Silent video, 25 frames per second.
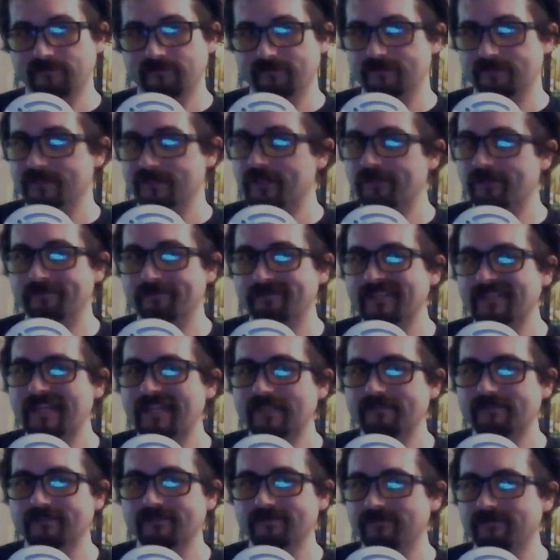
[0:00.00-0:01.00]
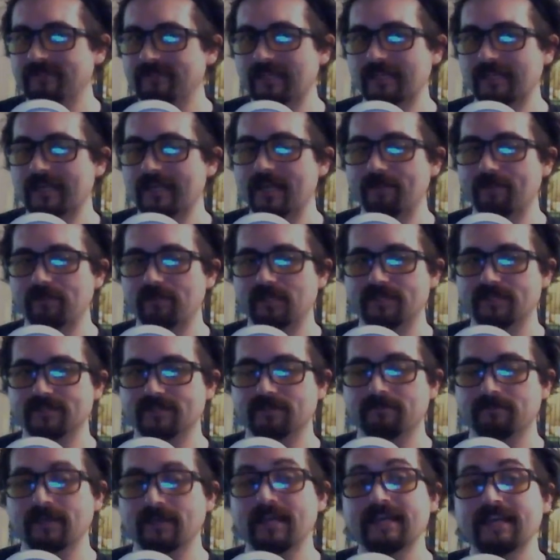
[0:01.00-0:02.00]
So, not
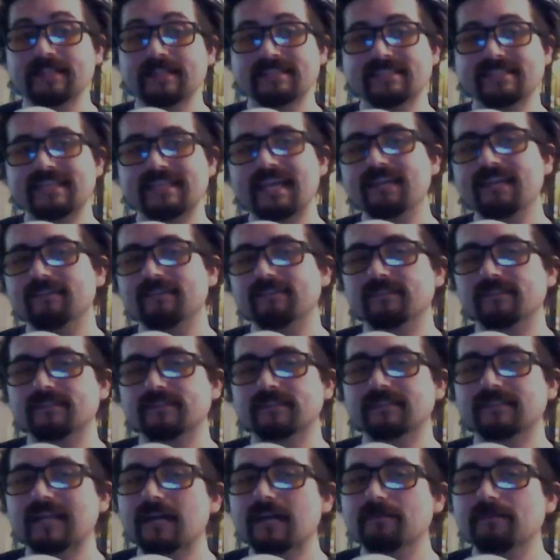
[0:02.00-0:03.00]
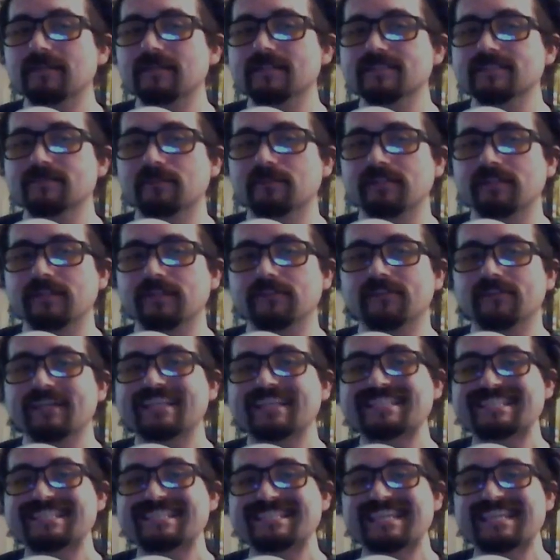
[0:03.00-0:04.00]
communism. State communism, on the other
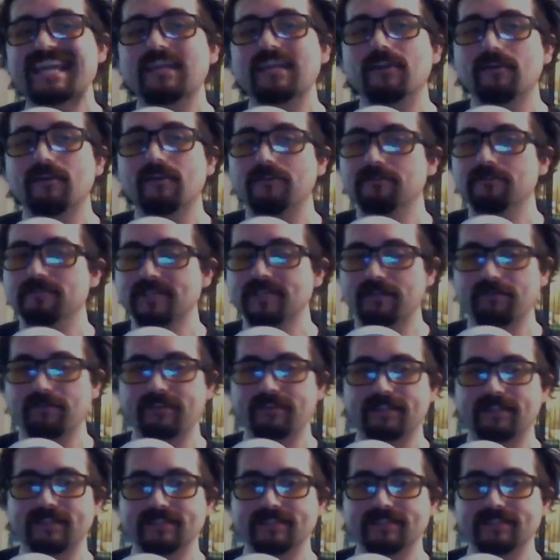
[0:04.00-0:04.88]
hand, state owns everything.